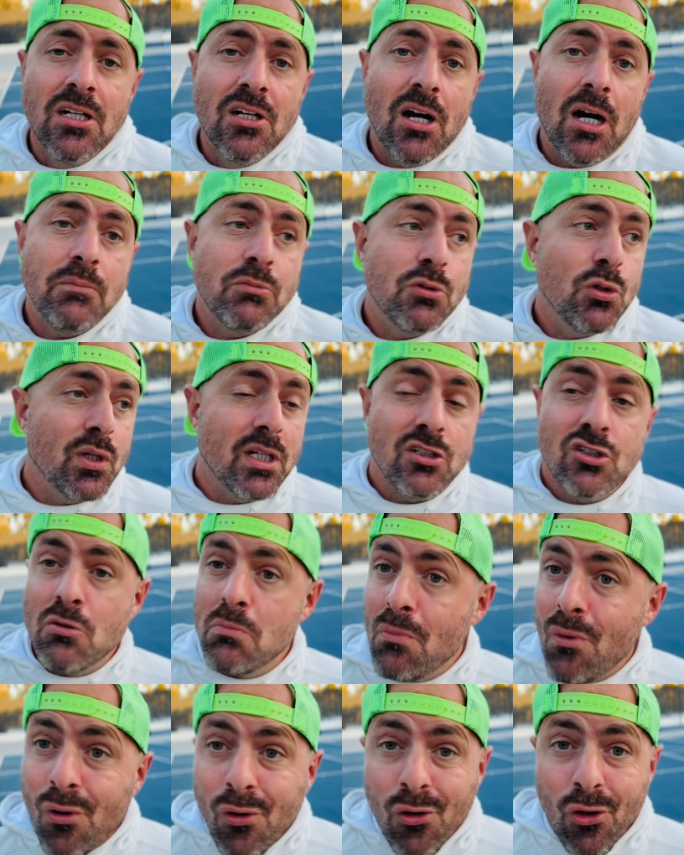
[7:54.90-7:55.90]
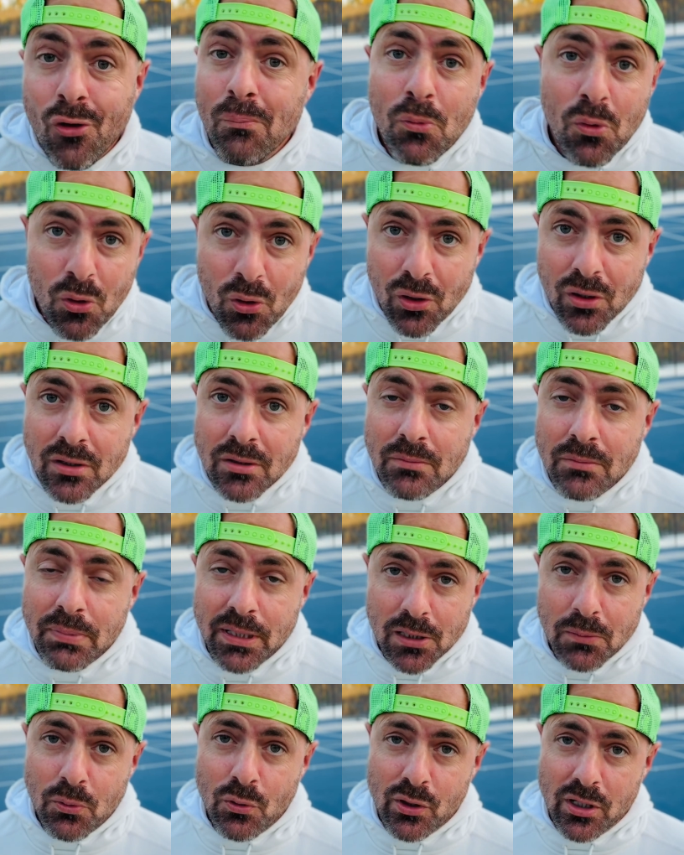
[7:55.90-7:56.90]
I'm talking to more and more
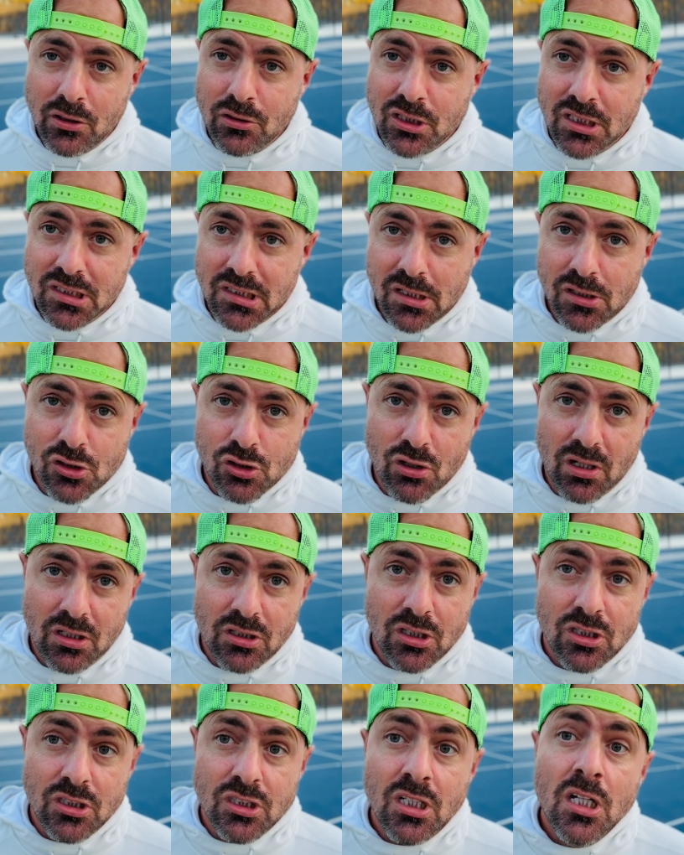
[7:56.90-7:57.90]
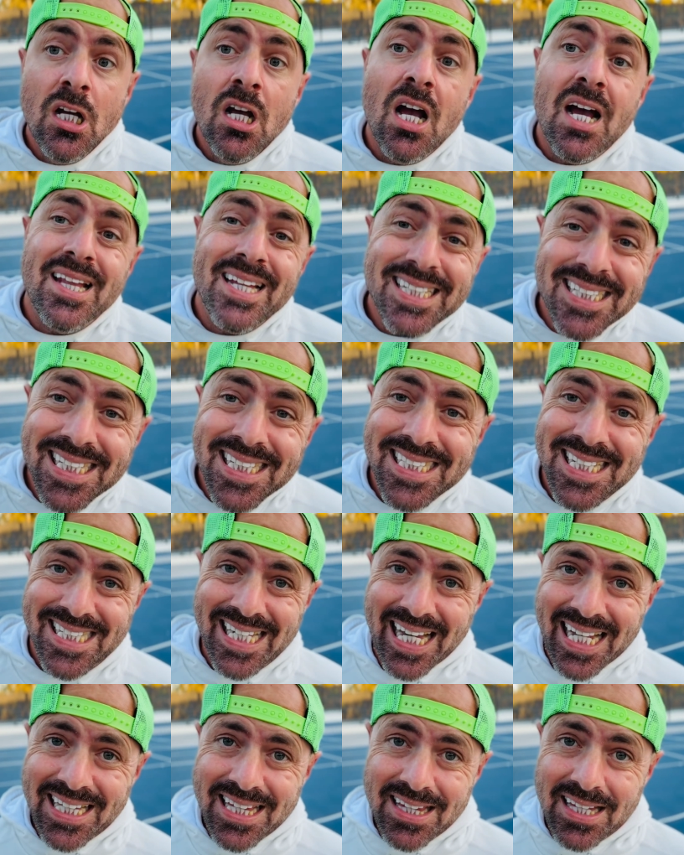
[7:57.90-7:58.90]
pickleball coaches and instructors, and this is the
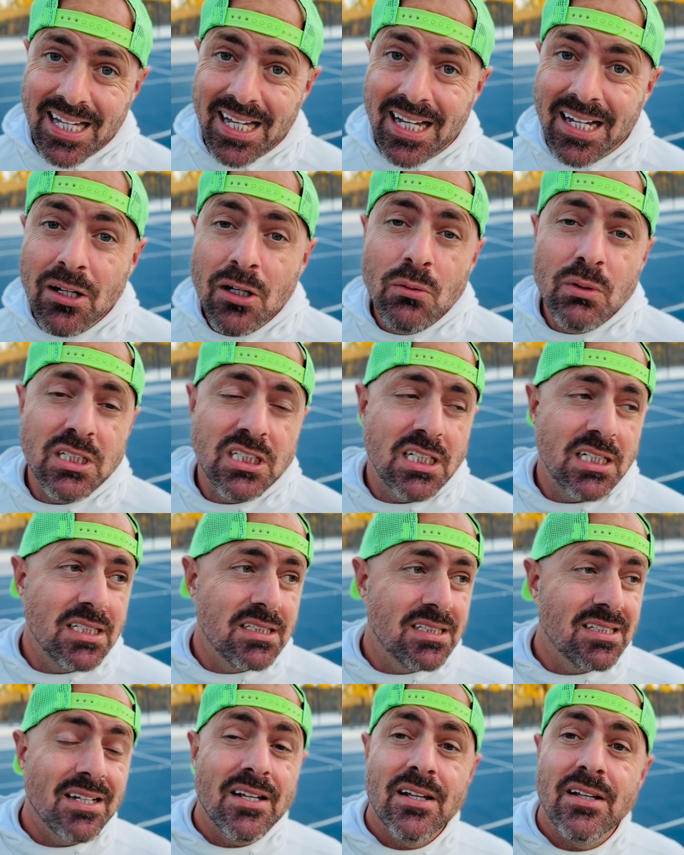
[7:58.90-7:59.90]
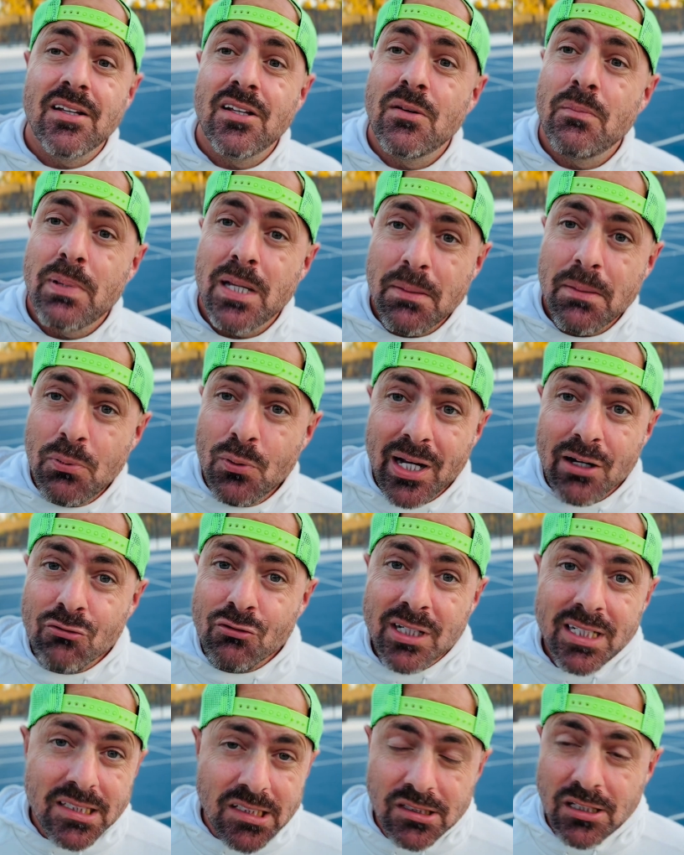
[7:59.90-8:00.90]
sad thing, which is people get
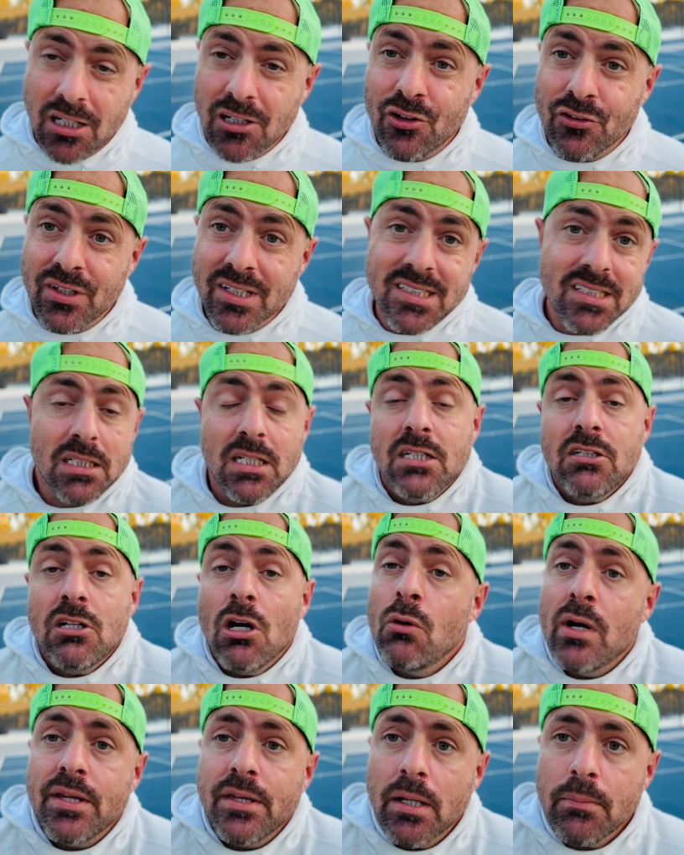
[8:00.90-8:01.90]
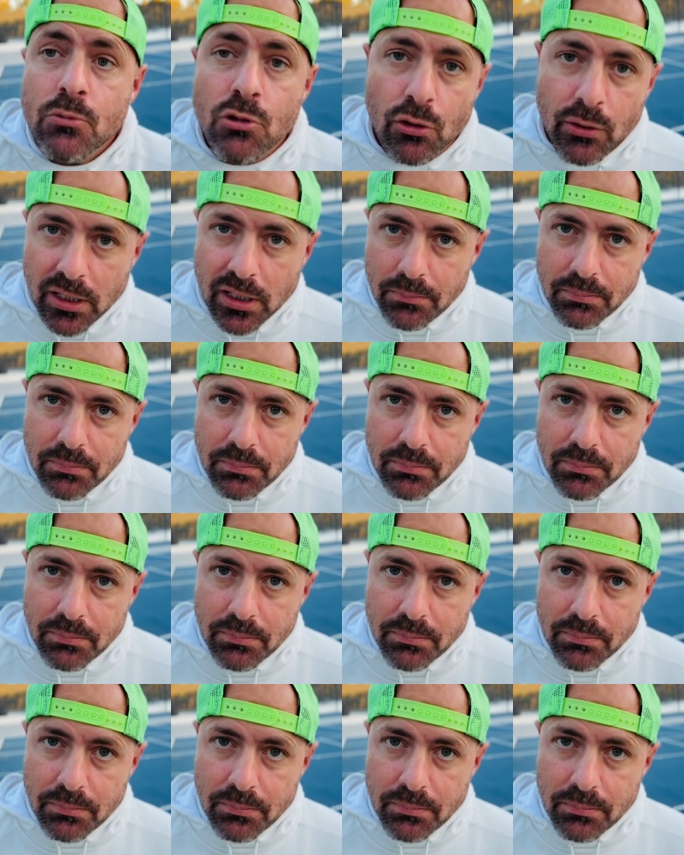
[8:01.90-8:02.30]
really stuck on this and they don't end up growing a